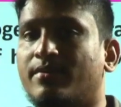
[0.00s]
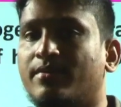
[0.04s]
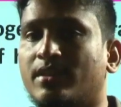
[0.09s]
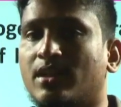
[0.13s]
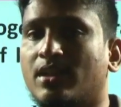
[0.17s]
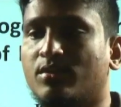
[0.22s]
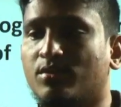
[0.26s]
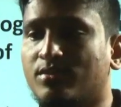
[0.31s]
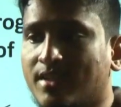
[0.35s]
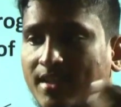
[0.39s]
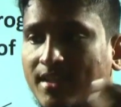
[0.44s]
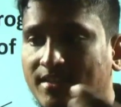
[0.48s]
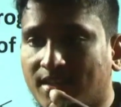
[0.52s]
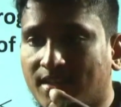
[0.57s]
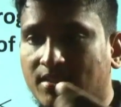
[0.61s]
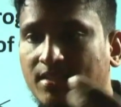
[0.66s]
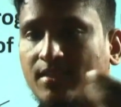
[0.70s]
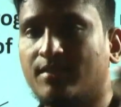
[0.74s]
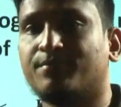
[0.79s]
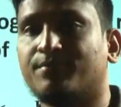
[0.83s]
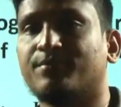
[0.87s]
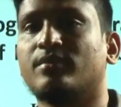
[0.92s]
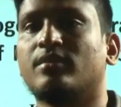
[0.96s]
the two
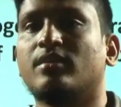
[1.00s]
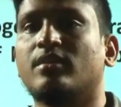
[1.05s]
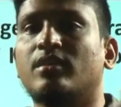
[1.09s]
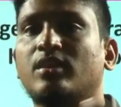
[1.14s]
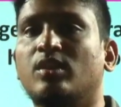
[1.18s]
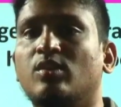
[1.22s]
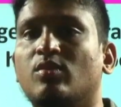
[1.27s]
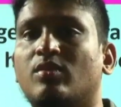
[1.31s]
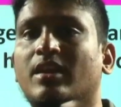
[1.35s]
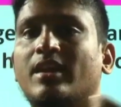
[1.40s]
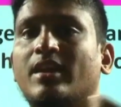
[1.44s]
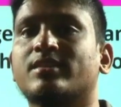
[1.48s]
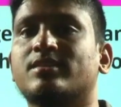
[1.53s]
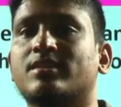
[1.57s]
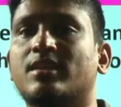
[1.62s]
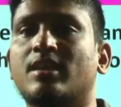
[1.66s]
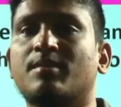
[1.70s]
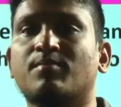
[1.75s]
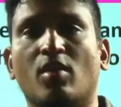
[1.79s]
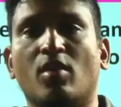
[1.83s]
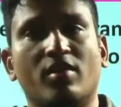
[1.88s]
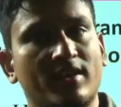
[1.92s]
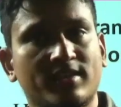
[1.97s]
successive nucleus in a
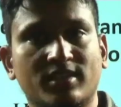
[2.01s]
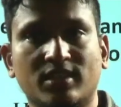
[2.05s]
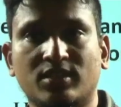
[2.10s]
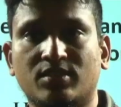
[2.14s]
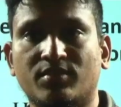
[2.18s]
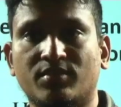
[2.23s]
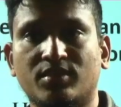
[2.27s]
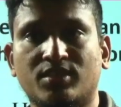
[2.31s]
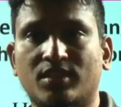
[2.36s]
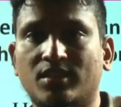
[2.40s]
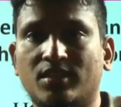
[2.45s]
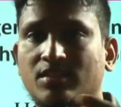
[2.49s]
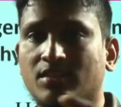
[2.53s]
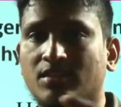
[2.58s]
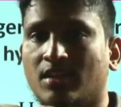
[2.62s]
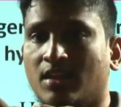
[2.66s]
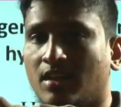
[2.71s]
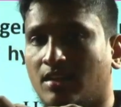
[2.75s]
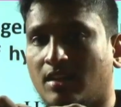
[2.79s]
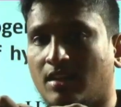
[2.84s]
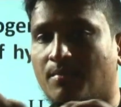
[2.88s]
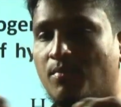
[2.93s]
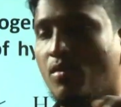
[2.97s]
bonded situation is
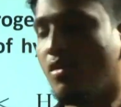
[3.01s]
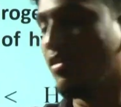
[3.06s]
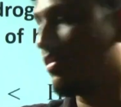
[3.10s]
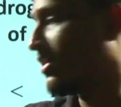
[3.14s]
the bond